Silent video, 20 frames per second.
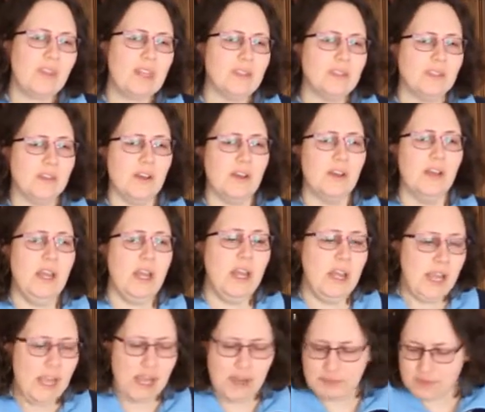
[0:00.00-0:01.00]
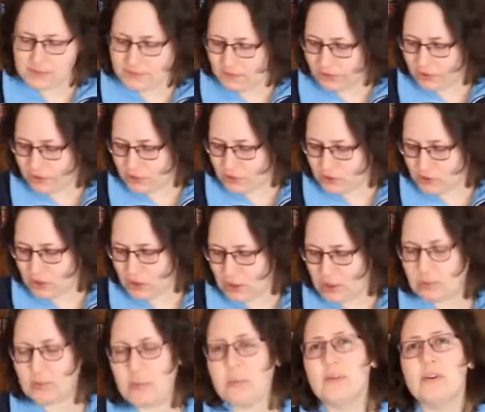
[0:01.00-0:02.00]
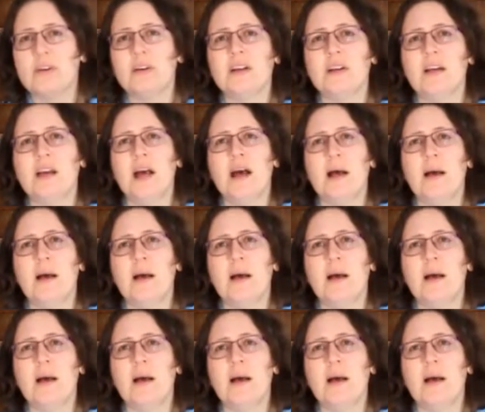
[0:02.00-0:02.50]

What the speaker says: So it was a very enjoyable book.